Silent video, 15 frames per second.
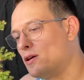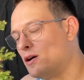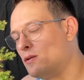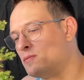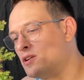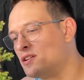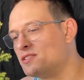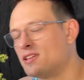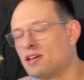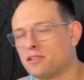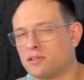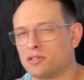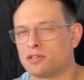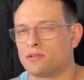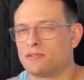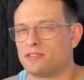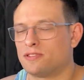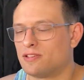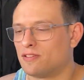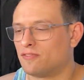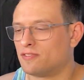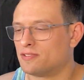I'm not exactly sure what the
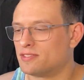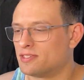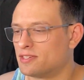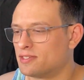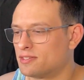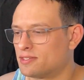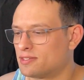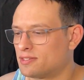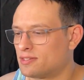difference is.